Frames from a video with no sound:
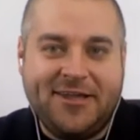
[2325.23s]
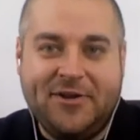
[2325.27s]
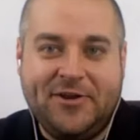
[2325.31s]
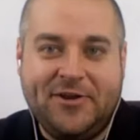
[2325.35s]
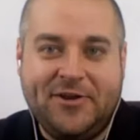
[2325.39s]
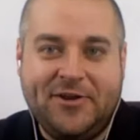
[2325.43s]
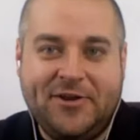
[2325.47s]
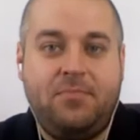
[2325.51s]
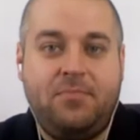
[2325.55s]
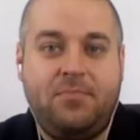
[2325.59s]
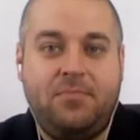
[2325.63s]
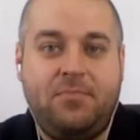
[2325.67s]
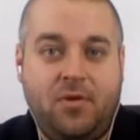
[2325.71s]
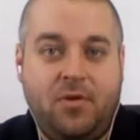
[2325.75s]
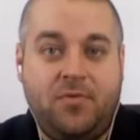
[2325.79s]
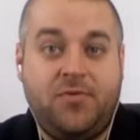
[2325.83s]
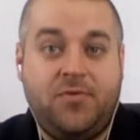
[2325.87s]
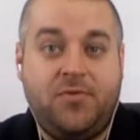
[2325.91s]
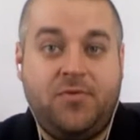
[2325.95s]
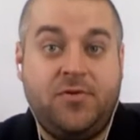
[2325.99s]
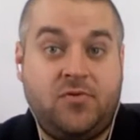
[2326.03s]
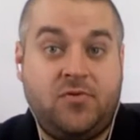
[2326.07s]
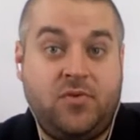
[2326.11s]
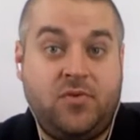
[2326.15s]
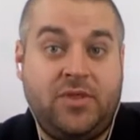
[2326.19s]
he and
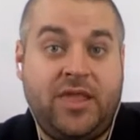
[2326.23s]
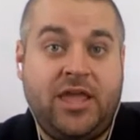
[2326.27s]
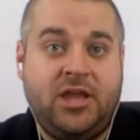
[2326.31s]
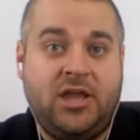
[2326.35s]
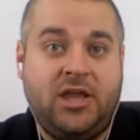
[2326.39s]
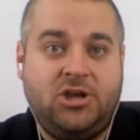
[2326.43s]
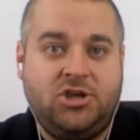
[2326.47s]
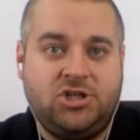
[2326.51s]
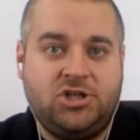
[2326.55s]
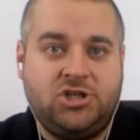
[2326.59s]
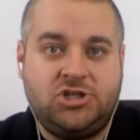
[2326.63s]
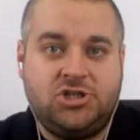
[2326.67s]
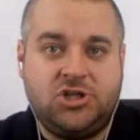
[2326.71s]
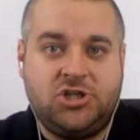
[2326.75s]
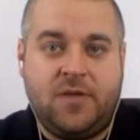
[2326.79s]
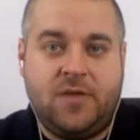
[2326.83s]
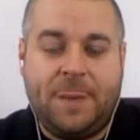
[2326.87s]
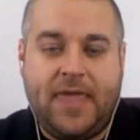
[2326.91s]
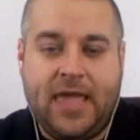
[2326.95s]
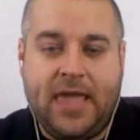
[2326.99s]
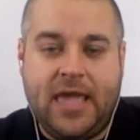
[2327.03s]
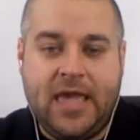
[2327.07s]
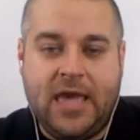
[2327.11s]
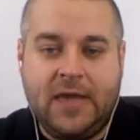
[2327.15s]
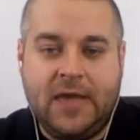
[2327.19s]
I built this
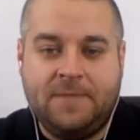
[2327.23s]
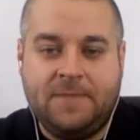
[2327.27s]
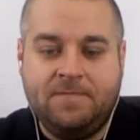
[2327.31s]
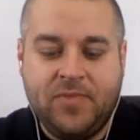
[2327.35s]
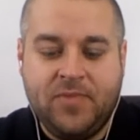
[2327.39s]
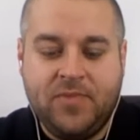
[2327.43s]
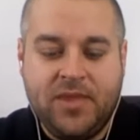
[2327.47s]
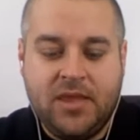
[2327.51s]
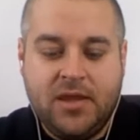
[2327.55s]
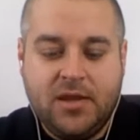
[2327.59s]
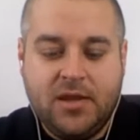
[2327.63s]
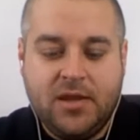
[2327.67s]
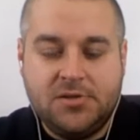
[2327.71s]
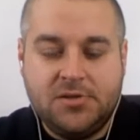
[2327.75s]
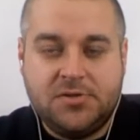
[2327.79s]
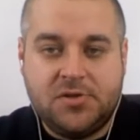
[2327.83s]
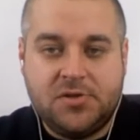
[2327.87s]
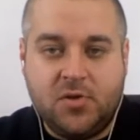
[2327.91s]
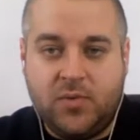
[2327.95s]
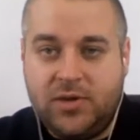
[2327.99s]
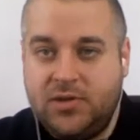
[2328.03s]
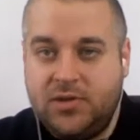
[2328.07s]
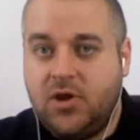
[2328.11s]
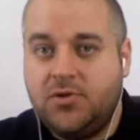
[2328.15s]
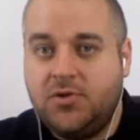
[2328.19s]
relationship. And
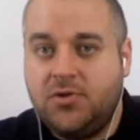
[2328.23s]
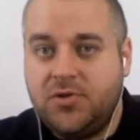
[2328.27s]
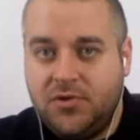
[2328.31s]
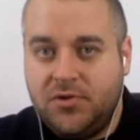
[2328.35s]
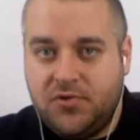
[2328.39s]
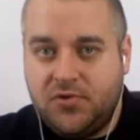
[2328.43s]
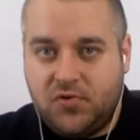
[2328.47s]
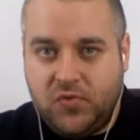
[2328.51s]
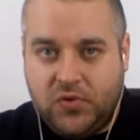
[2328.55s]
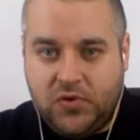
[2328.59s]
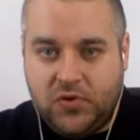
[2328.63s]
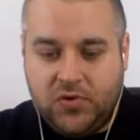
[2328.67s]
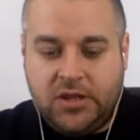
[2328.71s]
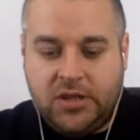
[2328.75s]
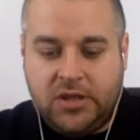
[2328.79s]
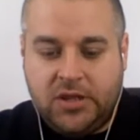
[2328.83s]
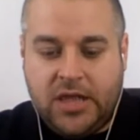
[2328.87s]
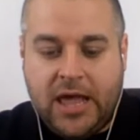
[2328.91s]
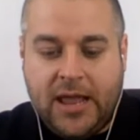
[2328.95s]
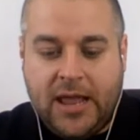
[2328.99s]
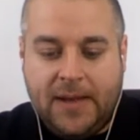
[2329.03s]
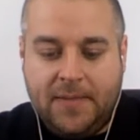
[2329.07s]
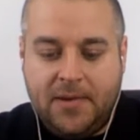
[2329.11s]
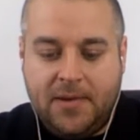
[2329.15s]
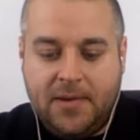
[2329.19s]
so we talked on
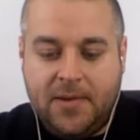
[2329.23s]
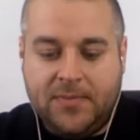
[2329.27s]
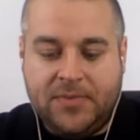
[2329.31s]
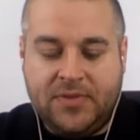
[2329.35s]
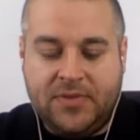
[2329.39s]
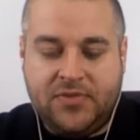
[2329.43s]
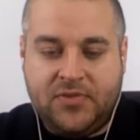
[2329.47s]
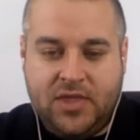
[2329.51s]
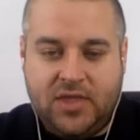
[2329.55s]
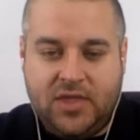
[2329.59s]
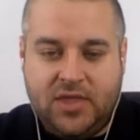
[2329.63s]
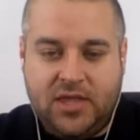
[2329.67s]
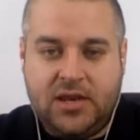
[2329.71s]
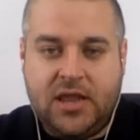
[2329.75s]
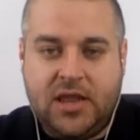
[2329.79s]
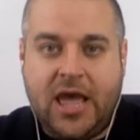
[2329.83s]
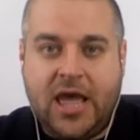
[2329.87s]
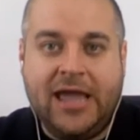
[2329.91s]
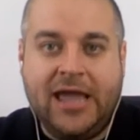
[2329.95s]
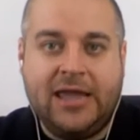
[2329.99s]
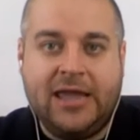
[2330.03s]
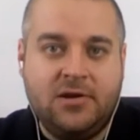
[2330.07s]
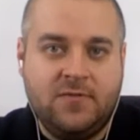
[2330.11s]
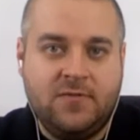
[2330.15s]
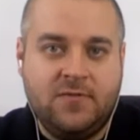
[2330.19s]
Twitter a lot, but
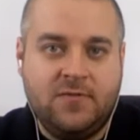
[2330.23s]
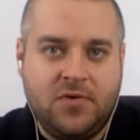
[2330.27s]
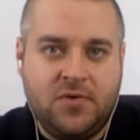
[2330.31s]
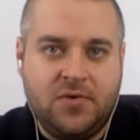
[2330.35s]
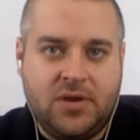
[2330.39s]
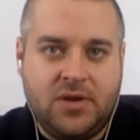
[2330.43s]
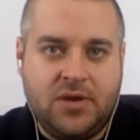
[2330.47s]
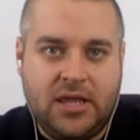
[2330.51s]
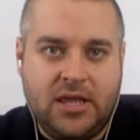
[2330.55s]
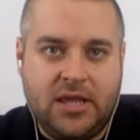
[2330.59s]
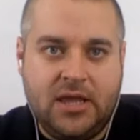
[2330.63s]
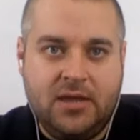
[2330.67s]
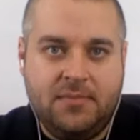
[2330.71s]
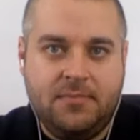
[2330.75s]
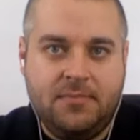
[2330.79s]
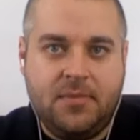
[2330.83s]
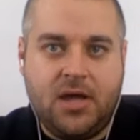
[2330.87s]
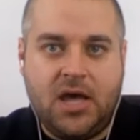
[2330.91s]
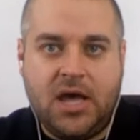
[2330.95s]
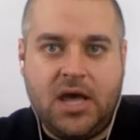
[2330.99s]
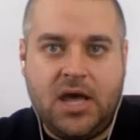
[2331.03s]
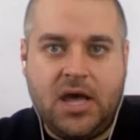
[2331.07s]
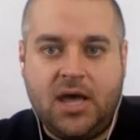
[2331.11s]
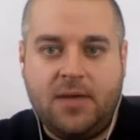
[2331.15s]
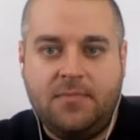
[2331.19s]
then I interviewed
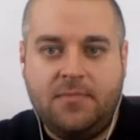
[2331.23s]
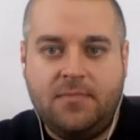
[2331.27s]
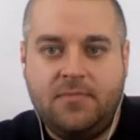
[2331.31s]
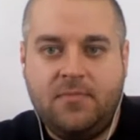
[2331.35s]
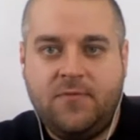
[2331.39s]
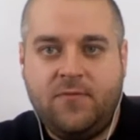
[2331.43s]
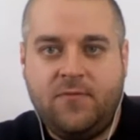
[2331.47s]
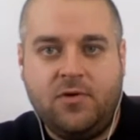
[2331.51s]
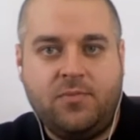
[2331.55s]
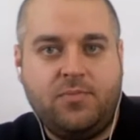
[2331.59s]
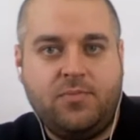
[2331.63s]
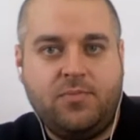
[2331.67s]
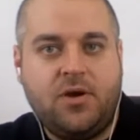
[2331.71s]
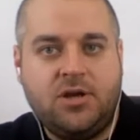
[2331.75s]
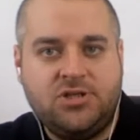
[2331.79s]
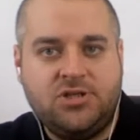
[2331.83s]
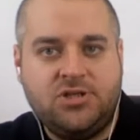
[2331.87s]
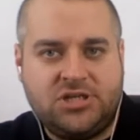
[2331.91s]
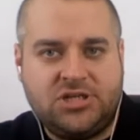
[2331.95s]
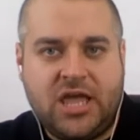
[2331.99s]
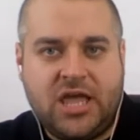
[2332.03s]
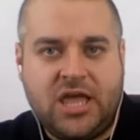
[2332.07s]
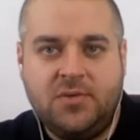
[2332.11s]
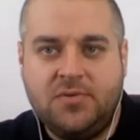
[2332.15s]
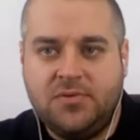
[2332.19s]
him for a
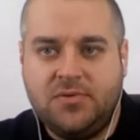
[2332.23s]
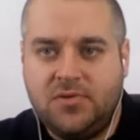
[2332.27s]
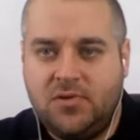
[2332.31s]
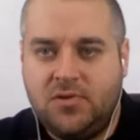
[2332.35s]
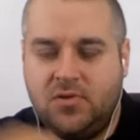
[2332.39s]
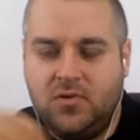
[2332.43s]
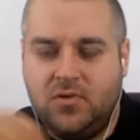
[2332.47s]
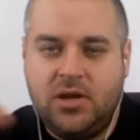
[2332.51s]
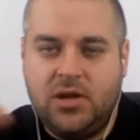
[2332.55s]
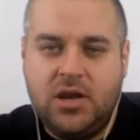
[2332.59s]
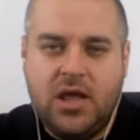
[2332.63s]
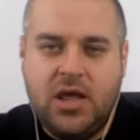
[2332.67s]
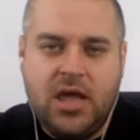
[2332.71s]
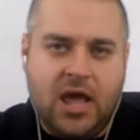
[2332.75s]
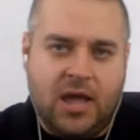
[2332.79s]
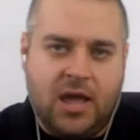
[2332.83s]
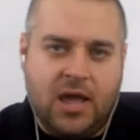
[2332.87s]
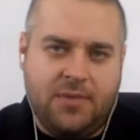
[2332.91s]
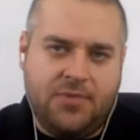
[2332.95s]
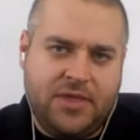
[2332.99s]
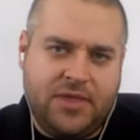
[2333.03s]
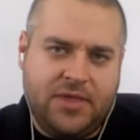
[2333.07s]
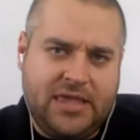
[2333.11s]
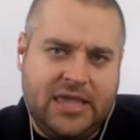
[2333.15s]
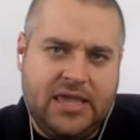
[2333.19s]
project I was doing.
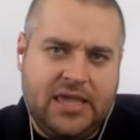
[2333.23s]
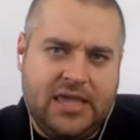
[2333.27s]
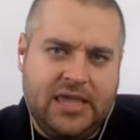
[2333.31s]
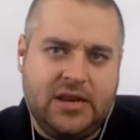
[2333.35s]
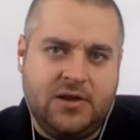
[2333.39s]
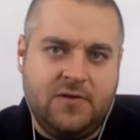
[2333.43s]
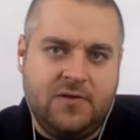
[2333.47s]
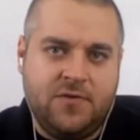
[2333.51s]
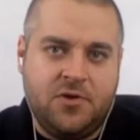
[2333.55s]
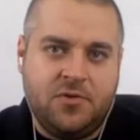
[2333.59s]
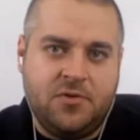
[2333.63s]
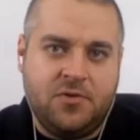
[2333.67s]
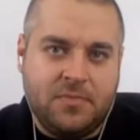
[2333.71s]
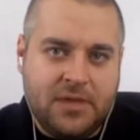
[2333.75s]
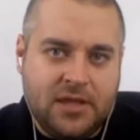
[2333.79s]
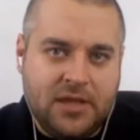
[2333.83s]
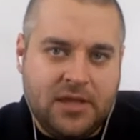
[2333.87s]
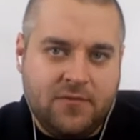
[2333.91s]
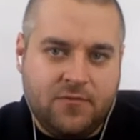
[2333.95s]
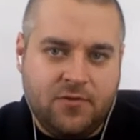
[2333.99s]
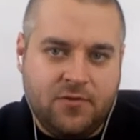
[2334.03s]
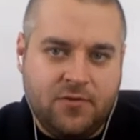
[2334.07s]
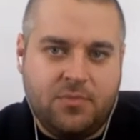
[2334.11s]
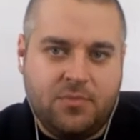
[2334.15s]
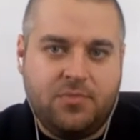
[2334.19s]
I think he had interviewed me
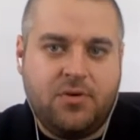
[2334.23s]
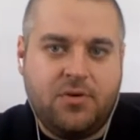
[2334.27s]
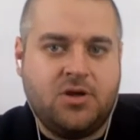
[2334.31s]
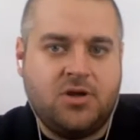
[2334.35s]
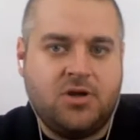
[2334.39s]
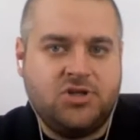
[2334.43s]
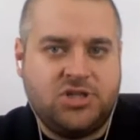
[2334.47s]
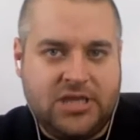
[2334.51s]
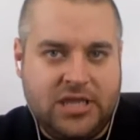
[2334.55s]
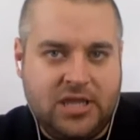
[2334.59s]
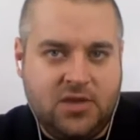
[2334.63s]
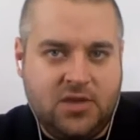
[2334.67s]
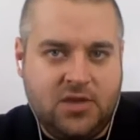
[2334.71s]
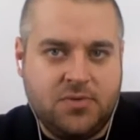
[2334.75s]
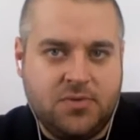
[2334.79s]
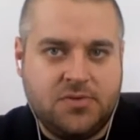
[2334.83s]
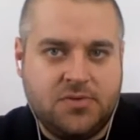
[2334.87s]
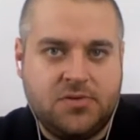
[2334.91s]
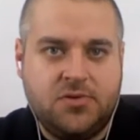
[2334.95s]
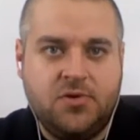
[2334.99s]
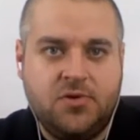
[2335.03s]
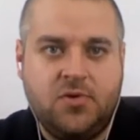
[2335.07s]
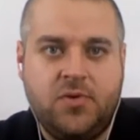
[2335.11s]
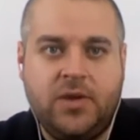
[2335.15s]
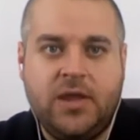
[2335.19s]
for a project he was
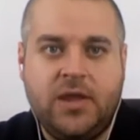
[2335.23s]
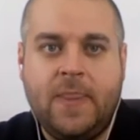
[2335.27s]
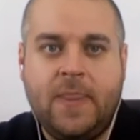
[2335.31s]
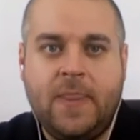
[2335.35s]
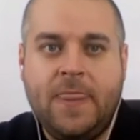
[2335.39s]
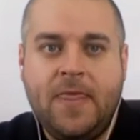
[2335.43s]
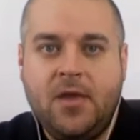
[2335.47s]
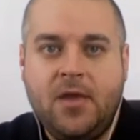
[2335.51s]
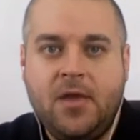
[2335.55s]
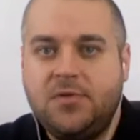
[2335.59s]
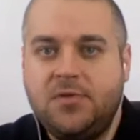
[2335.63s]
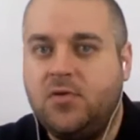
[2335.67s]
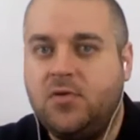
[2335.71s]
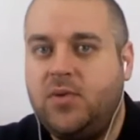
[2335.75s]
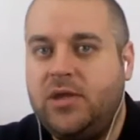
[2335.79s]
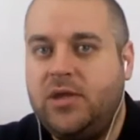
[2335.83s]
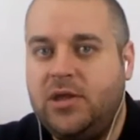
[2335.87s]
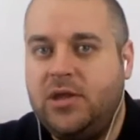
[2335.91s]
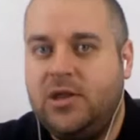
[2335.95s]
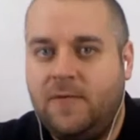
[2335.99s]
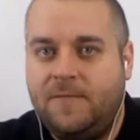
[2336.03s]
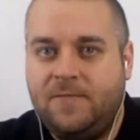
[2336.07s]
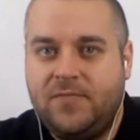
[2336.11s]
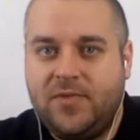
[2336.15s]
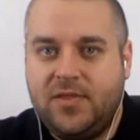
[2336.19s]
doing. So
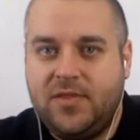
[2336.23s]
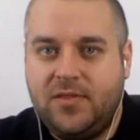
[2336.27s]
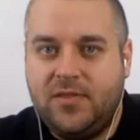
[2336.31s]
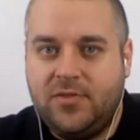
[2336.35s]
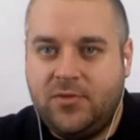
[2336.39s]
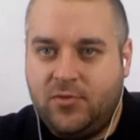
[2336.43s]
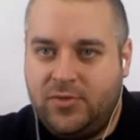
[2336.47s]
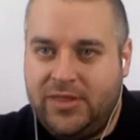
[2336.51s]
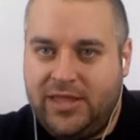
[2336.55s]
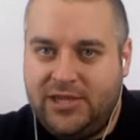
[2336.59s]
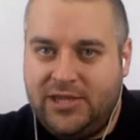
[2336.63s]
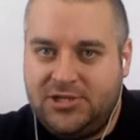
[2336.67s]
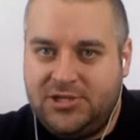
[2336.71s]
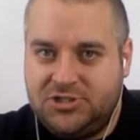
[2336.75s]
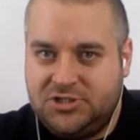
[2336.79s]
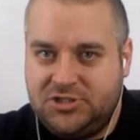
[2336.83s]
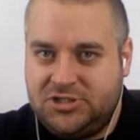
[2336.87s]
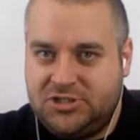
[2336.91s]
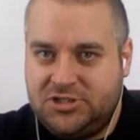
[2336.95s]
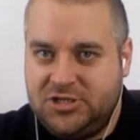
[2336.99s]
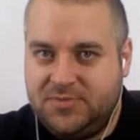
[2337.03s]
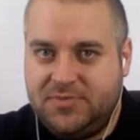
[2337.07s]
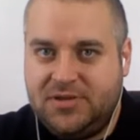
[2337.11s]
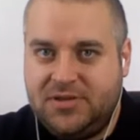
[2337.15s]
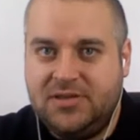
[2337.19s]
the
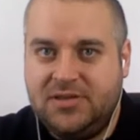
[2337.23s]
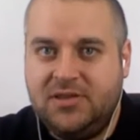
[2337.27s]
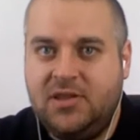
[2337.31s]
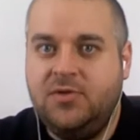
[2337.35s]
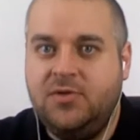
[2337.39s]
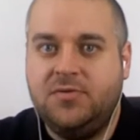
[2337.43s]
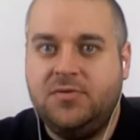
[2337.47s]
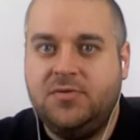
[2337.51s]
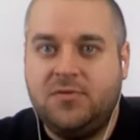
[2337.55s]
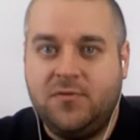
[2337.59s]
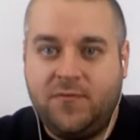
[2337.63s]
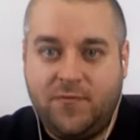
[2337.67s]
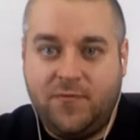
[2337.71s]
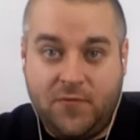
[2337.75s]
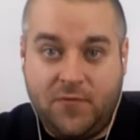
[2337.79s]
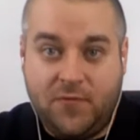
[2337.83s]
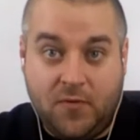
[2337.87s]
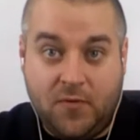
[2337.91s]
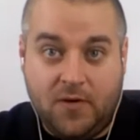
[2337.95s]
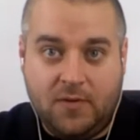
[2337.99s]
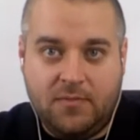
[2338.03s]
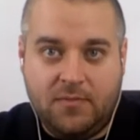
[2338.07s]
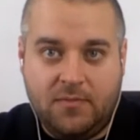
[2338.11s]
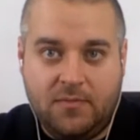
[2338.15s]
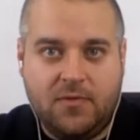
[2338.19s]
relationship continues to
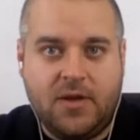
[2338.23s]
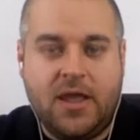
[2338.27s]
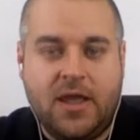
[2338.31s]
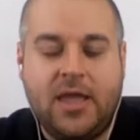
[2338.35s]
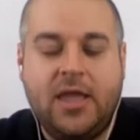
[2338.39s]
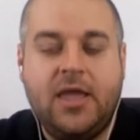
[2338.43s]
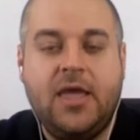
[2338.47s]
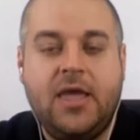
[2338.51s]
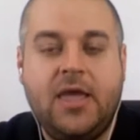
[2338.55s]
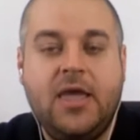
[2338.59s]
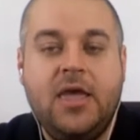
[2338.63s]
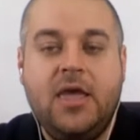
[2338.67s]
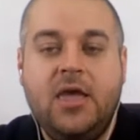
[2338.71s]
form, right?